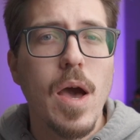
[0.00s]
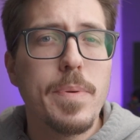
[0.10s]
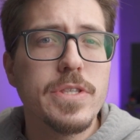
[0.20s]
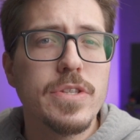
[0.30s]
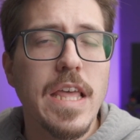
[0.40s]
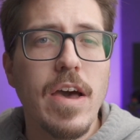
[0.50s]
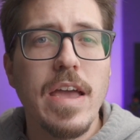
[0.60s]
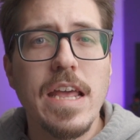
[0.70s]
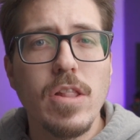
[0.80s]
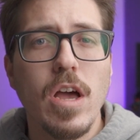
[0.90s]
Up until now,
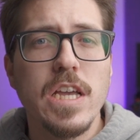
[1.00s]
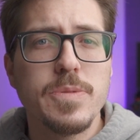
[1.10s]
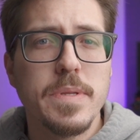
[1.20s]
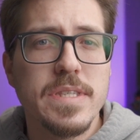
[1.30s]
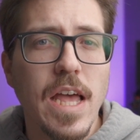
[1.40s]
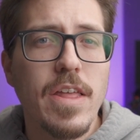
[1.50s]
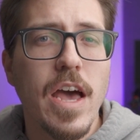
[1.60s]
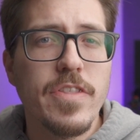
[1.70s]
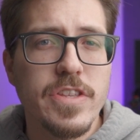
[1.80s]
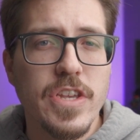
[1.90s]
Analog has been silent
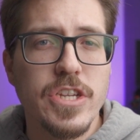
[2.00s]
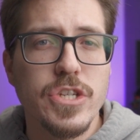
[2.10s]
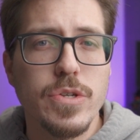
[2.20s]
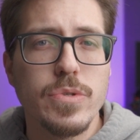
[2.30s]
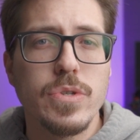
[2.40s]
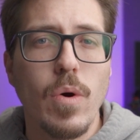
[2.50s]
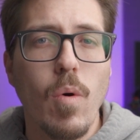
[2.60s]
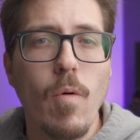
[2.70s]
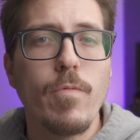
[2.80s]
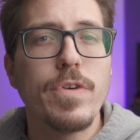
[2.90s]
on this issue, so
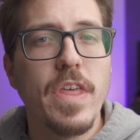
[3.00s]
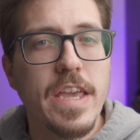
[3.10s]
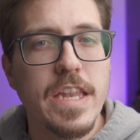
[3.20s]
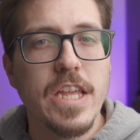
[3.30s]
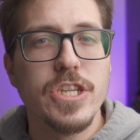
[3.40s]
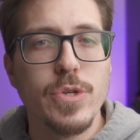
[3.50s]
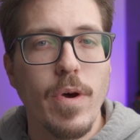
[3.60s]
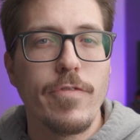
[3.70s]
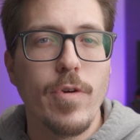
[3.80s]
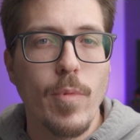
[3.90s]
hopefully they can issue
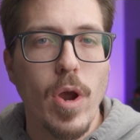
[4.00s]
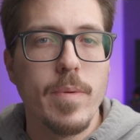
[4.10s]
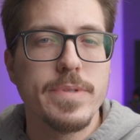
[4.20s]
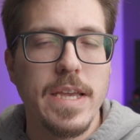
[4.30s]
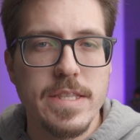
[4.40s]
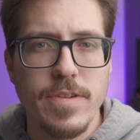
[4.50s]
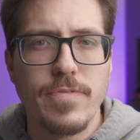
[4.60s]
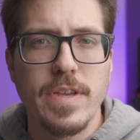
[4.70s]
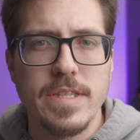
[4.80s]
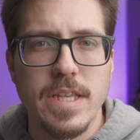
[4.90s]
a firmware update to
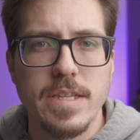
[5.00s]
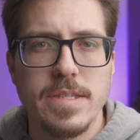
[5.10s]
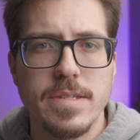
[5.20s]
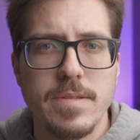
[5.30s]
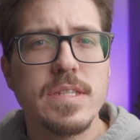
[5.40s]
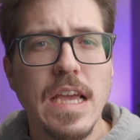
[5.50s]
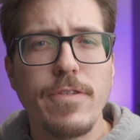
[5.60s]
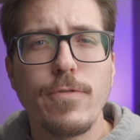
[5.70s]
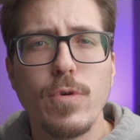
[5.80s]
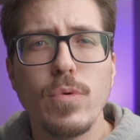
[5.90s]
fix this.
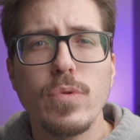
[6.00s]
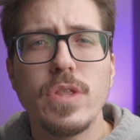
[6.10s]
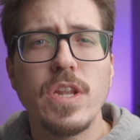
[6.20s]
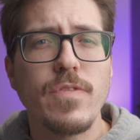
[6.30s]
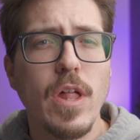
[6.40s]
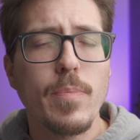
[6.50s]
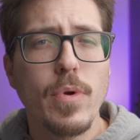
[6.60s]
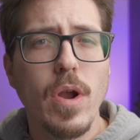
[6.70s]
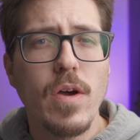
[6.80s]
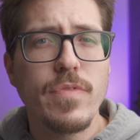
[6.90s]
Zekfoo, the
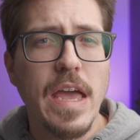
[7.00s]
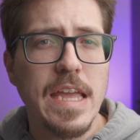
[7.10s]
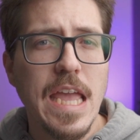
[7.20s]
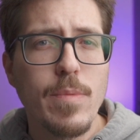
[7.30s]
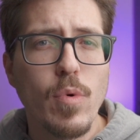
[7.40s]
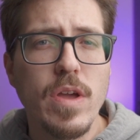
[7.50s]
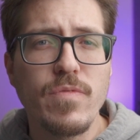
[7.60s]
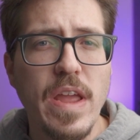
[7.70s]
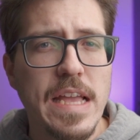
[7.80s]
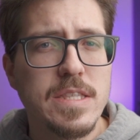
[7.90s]
developer of that Game Boy
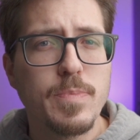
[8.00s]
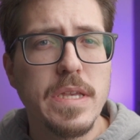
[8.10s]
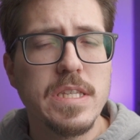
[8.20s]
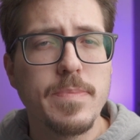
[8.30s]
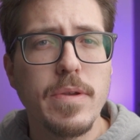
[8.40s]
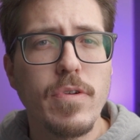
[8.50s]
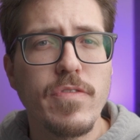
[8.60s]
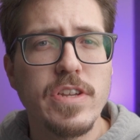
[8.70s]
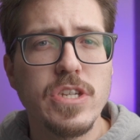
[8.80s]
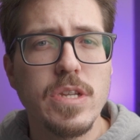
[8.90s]
Advance PCB
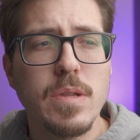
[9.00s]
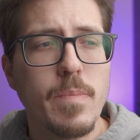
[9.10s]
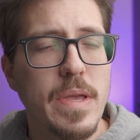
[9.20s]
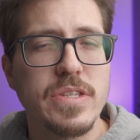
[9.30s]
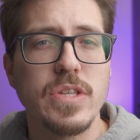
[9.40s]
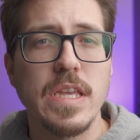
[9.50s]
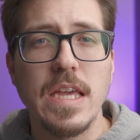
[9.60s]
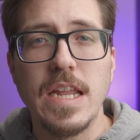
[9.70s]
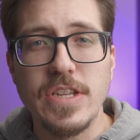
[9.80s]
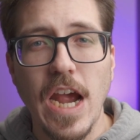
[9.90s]
revision, based basically
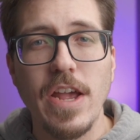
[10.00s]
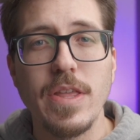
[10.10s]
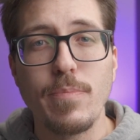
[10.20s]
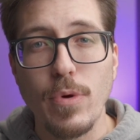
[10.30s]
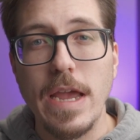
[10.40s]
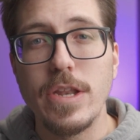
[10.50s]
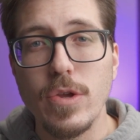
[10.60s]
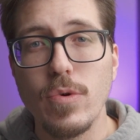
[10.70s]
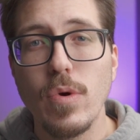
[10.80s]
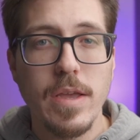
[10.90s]
an entirely brand
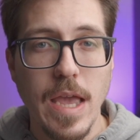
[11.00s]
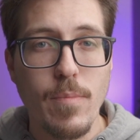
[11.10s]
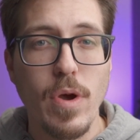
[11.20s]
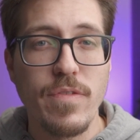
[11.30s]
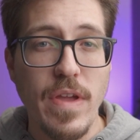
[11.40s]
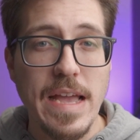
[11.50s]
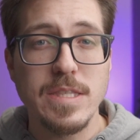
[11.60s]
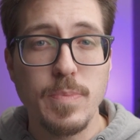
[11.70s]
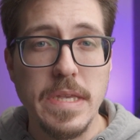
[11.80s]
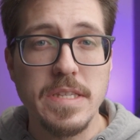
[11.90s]
new Game Boy
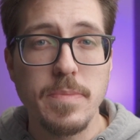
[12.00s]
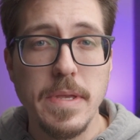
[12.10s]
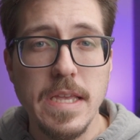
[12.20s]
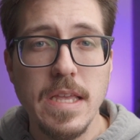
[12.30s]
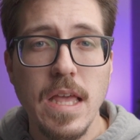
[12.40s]
Advance PCB.